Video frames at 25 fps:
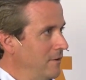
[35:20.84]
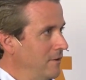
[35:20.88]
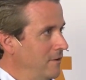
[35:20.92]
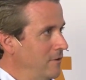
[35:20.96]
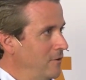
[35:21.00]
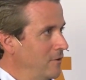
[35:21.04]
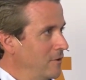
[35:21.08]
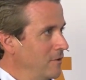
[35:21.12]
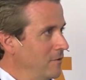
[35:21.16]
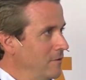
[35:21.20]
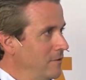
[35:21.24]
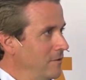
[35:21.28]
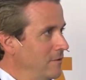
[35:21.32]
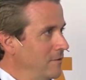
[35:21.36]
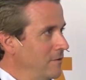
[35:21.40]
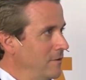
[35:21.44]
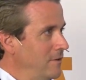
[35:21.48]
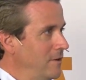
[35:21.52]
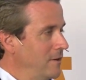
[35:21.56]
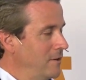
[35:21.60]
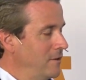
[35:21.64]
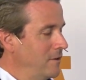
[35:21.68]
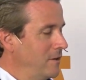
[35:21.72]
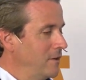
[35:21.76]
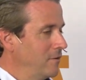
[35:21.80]
you can
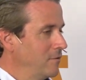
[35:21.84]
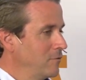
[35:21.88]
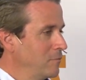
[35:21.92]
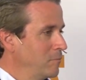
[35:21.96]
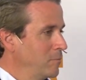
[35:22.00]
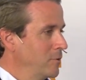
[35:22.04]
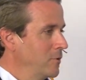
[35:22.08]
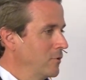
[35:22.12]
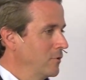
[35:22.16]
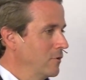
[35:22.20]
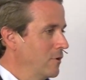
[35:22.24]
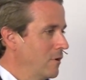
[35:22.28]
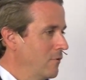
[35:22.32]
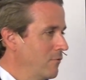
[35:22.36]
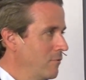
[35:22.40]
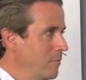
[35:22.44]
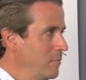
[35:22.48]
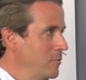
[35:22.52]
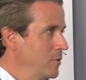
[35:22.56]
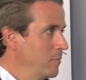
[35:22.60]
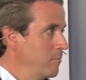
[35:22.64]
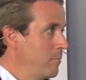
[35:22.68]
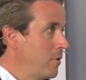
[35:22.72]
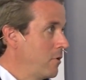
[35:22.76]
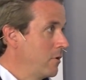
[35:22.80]
you get splintered off from
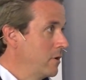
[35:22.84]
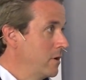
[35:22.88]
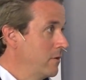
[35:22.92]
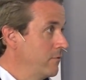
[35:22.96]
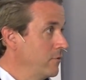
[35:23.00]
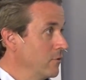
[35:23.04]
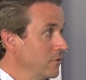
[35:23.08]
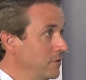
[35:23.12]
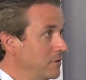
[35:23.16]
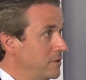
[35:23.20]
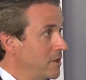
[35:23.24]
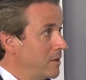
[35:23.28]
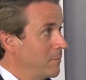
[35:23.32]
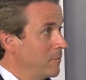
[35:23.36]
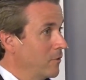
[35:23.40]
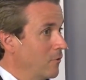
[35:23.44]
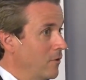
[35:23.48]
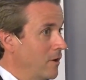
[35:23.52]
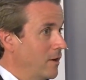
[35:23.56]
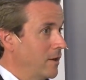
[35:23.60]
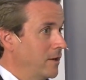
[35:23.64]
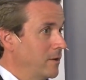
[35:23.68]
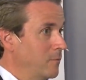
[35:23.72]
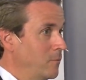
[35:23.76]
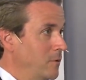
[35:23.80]
your party if you're a
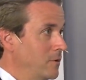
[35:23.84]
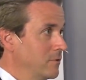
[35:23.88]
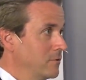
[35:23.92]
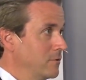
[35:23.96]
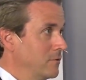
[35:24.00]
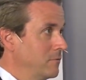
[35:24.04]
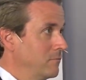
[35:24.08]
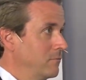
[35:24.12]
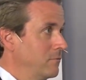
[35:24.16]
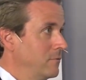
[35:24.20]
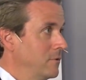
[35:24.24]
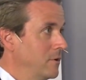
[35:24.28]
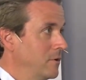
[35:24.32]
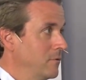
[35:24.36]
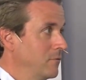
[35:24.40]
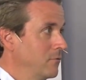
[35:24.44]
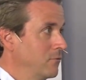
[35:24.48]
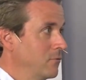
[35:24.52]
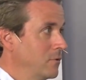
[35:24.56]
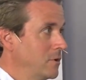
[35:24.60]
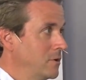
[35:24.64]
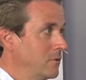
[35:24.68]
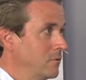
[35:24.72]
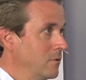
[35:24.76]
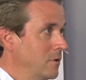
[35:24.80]
Democrat, anyways, on, on
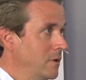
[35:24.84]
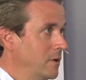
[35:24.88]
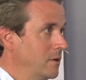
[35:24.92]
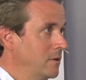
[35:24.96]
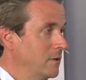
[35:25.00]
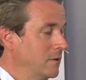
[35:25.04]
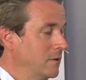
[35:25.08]
free trade.